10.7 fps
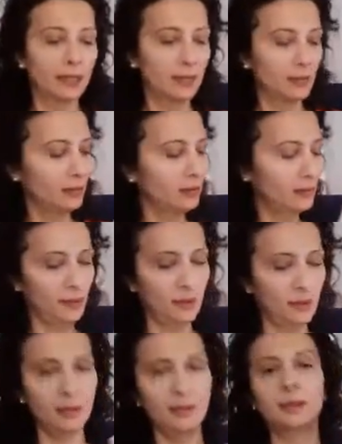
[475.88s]
my little
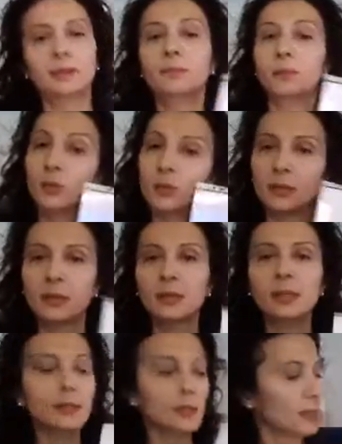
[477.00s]
uh, board,
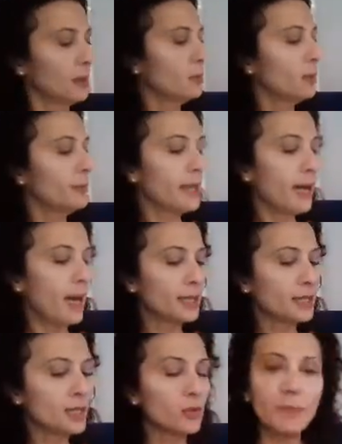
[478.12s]
will be a
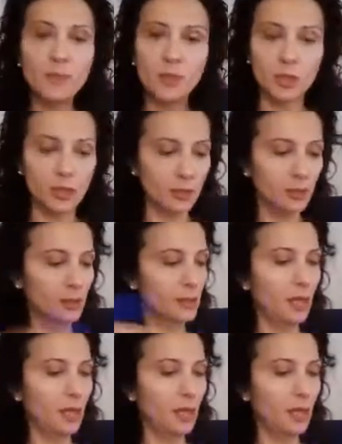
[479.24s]
description